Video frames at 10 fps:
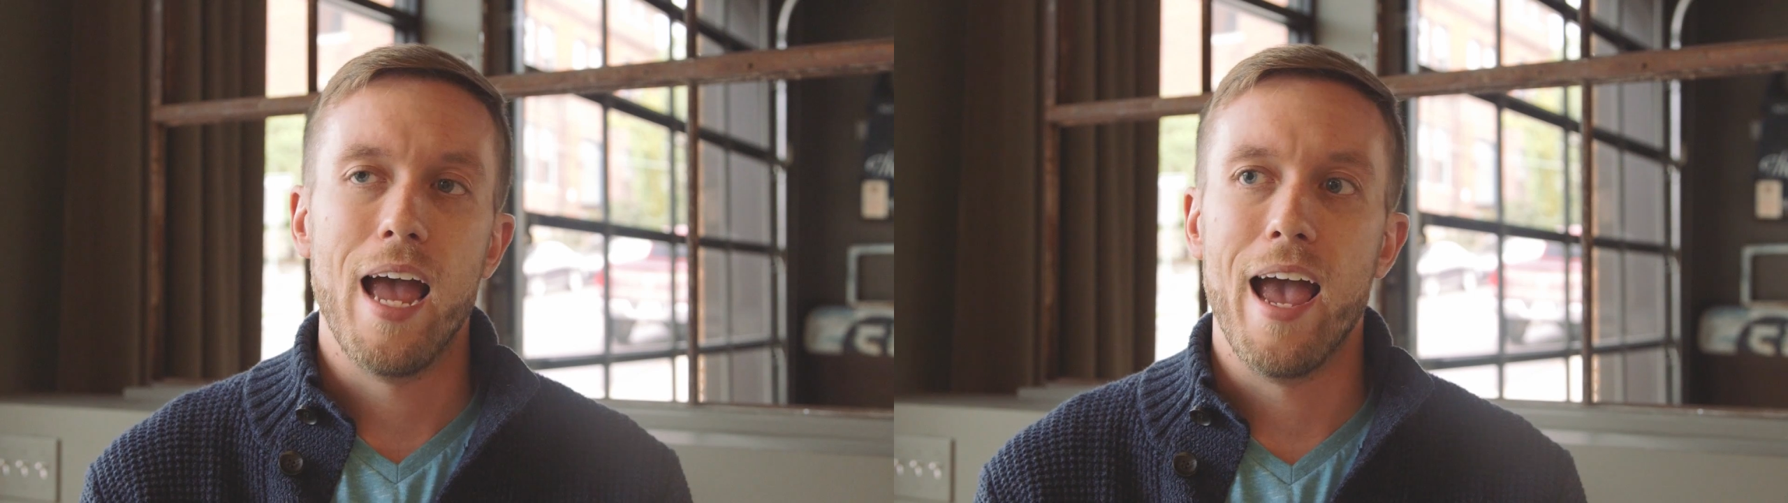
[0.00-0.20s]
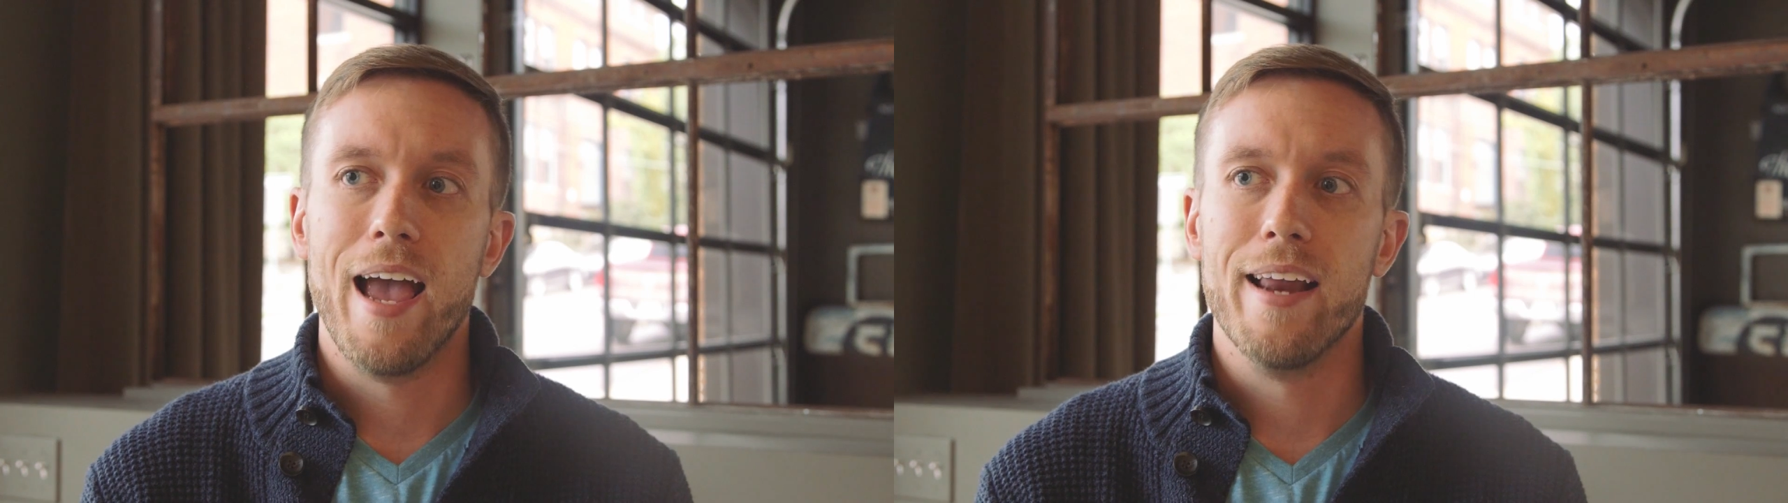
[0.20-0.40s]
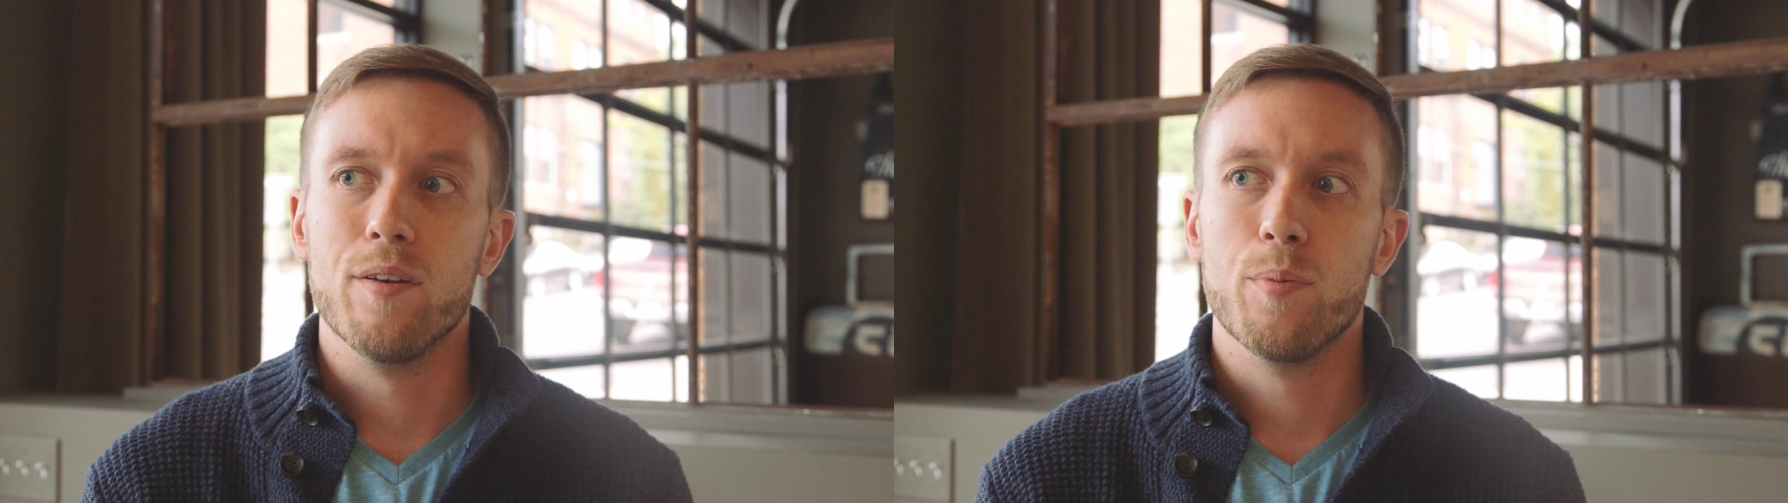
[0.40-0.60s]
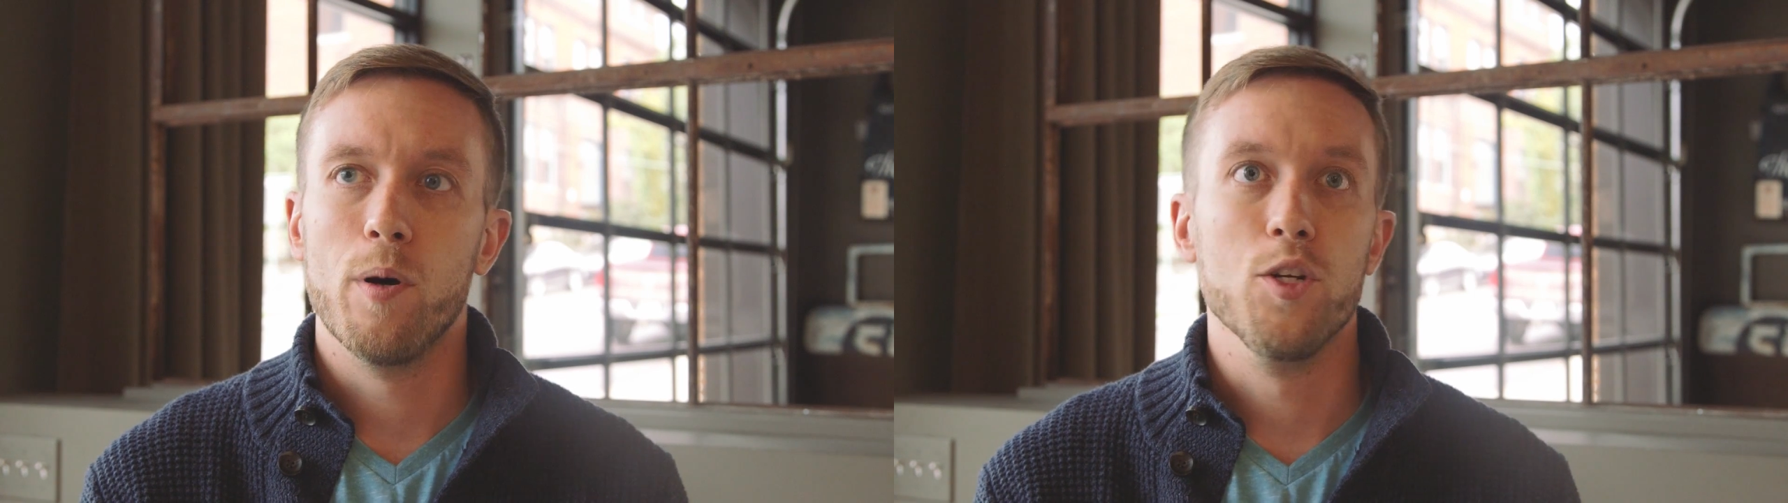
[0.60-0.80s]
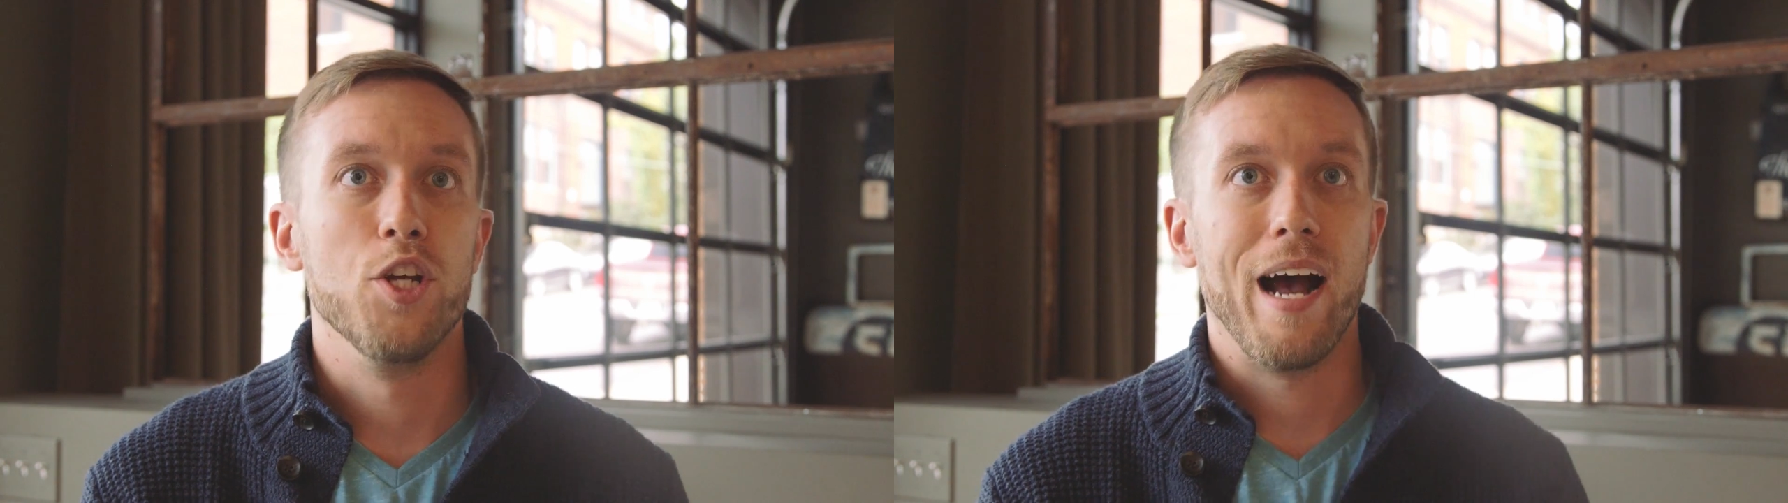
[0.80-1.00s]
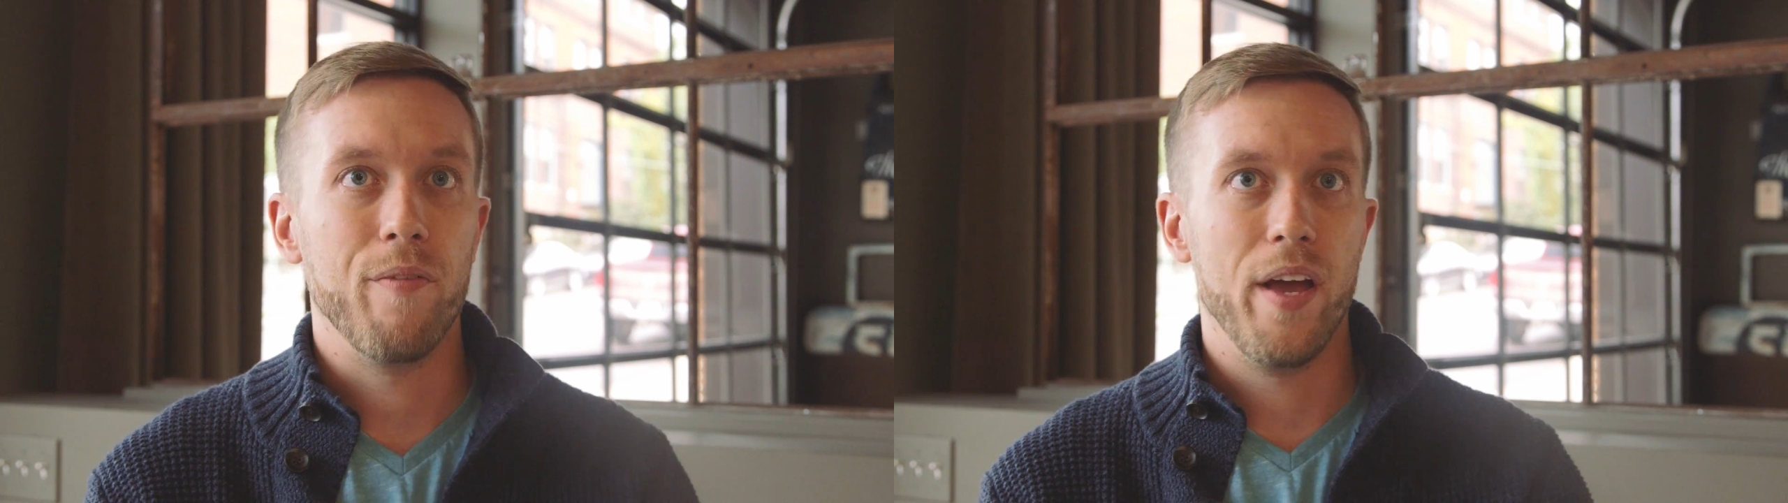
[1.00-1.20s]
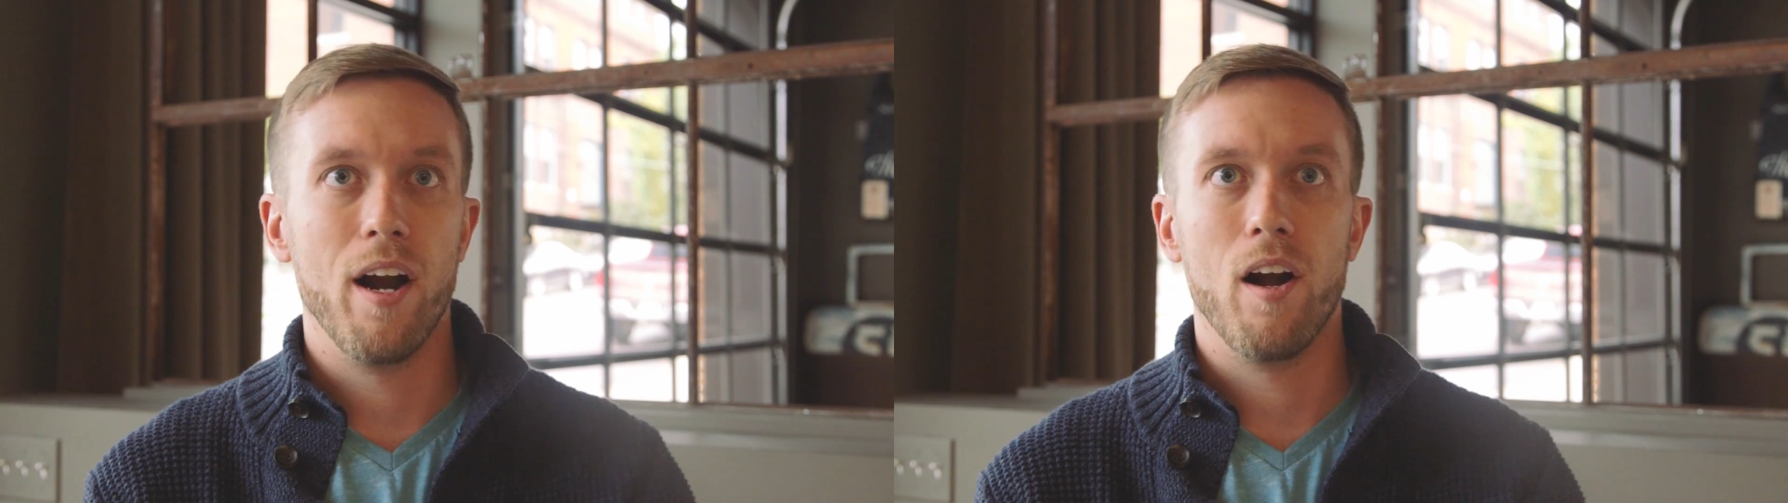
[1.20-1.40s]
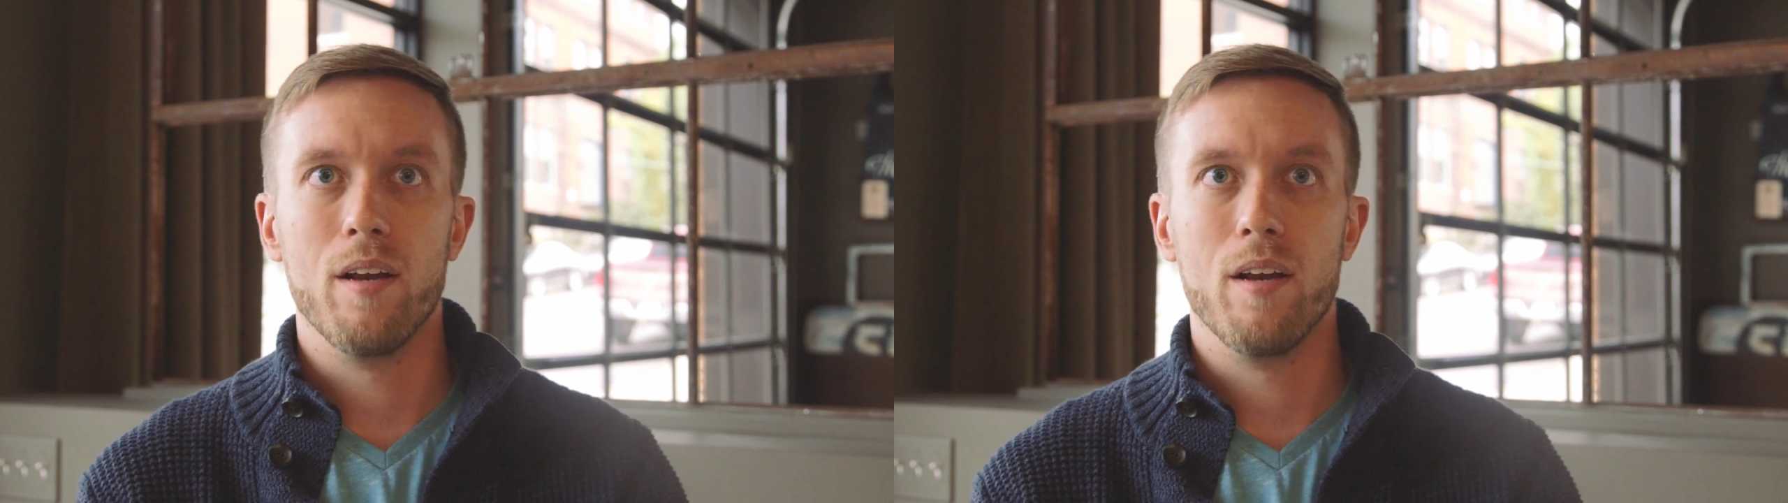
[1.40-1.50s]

and push it out there